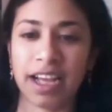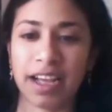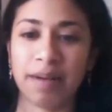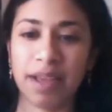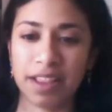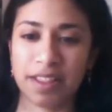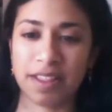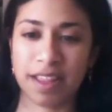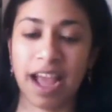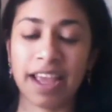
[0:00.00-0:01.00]

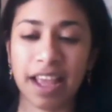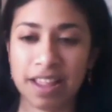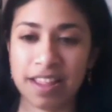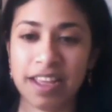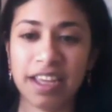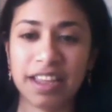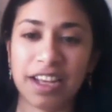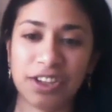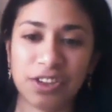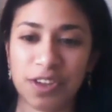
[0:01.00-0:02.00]
I see
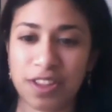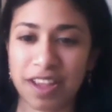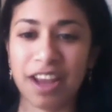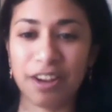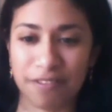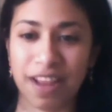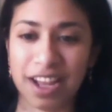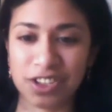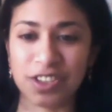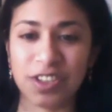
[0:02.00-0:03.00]
that it's kind of
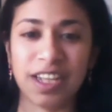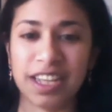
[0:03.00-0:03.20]
natural